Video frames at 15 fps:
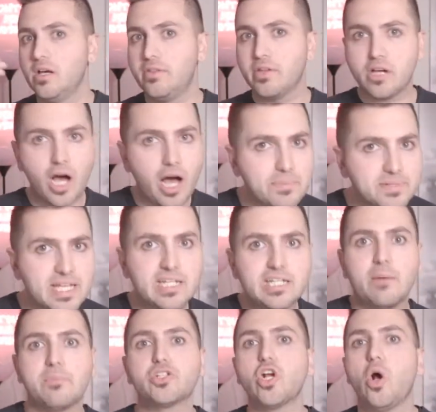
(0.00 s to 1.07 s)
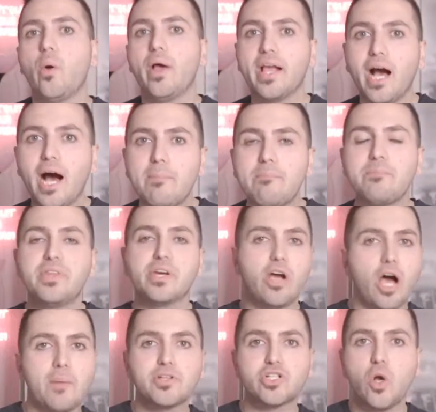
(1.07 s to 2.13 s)
The cops end up showing up. The
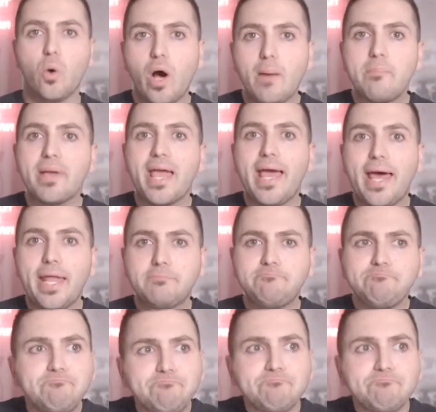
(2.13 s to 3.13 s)
cops show up, and